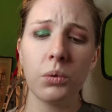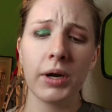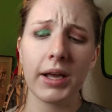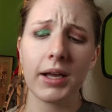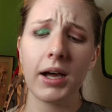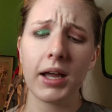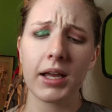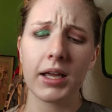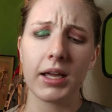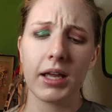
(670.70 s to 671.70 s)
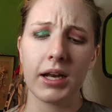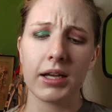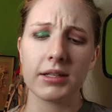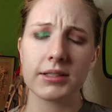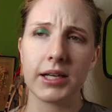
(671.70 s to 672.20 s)
when I got it, and
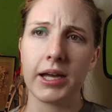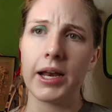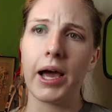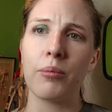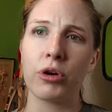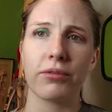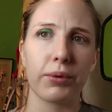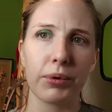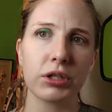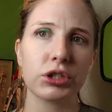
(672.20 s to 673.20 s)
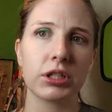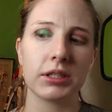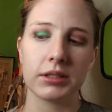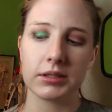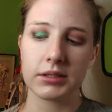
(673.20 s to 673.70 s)
I said, at Morphe
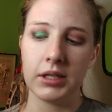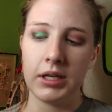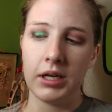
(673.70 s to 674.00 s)
Brushes,